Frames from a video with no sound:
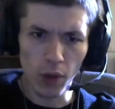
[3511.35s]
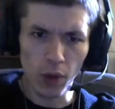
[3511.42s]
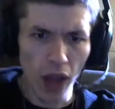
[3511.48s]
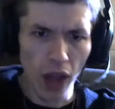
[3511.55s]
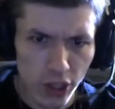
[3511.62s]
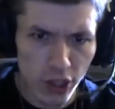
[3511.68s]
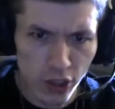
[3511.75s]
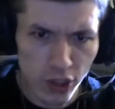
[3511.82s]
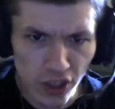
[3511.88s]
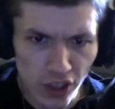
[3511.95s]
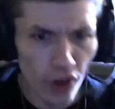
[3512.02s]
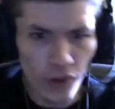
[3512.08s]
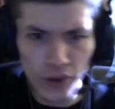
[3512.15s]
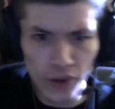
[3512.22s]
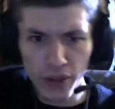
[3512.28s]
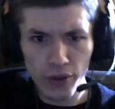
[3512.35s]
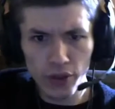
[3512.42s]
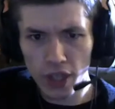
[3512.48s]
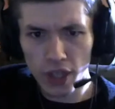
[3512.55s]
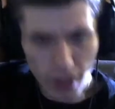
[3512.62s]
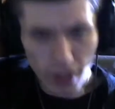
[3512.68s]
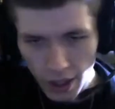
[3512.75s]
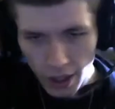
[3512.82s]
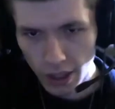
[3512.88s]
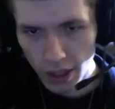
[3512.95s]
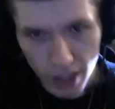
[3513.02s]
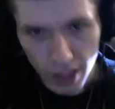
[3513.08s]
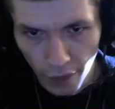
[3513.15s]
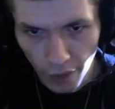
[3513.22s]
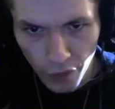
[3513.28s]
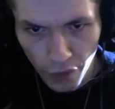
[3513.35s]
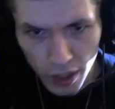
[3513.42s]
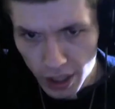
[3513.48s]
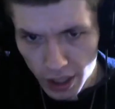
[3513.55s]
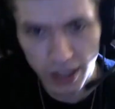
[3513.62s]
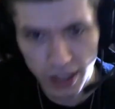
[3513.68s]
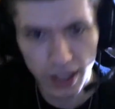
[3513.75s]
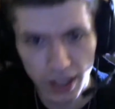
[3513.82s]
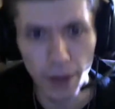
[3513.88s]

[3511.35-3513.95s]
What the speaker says: ice and all this other shit. He's gonna fuck niggas up.